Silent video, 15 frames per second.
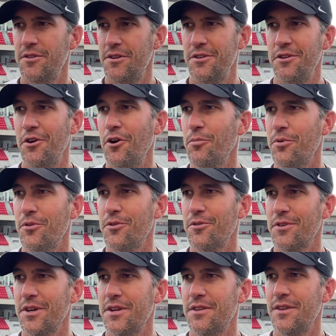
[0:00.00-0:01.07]
in the opener
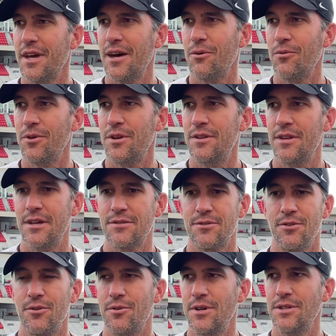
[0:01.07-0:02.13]
and getting that win, that's
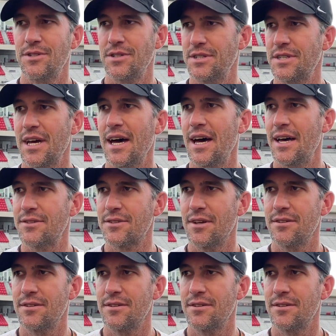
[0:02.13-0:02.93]
no easy task.